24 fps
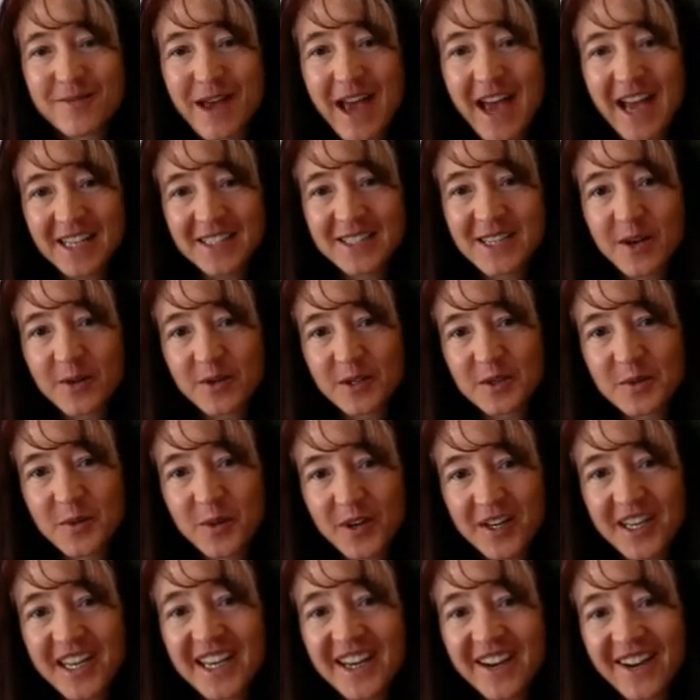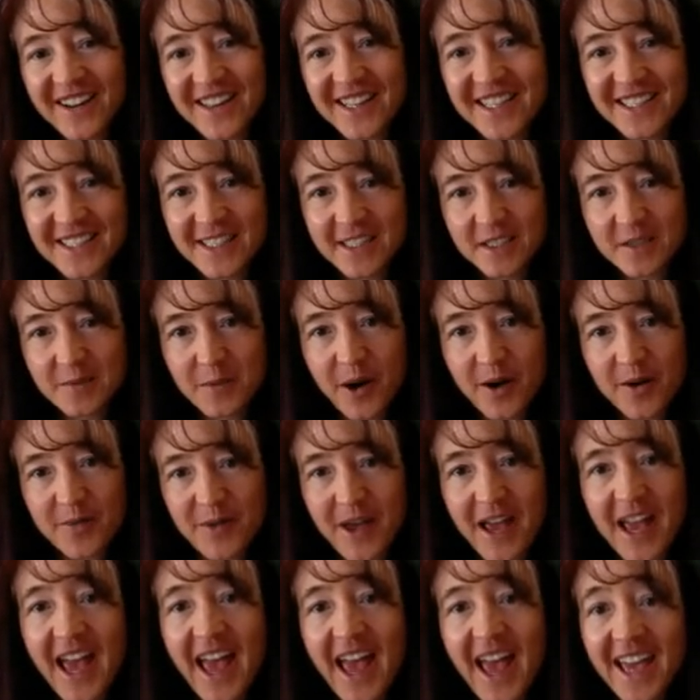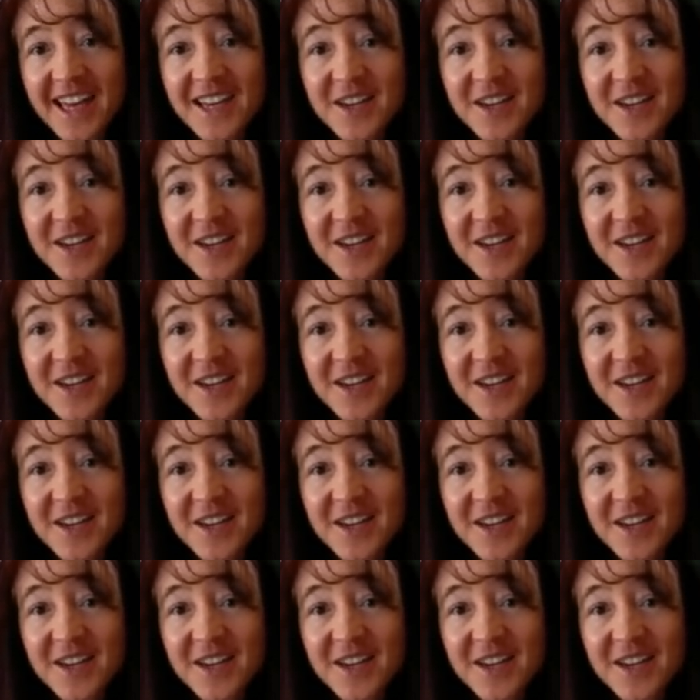as I was working on this experiment and